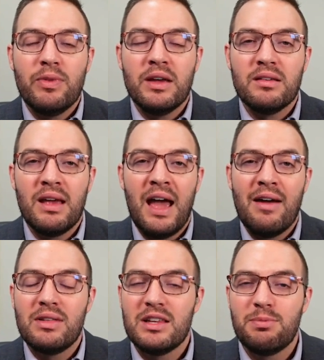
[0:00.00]
is
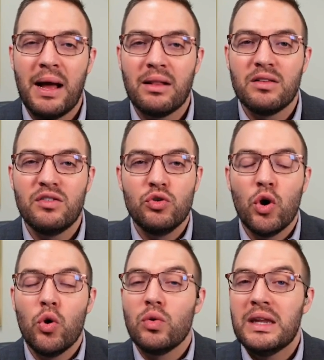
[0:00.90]
having this balance. You
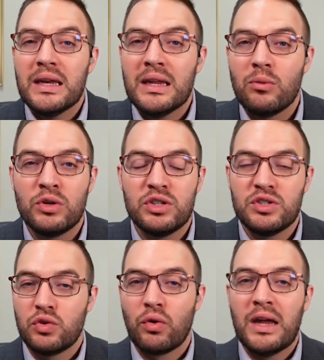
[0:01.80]
don't need it, which
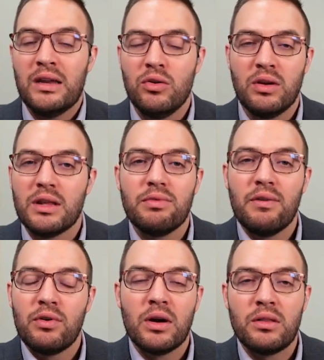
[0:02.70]
is great. You can live
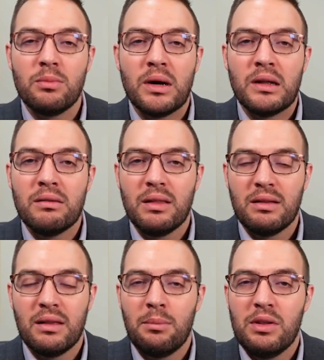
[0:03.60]
off your other money.
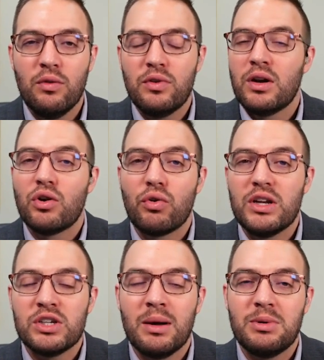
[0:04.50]
I mean, you've done a
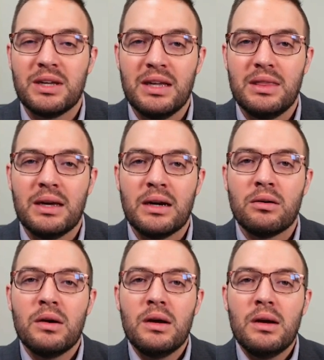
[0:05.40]
great job to get there.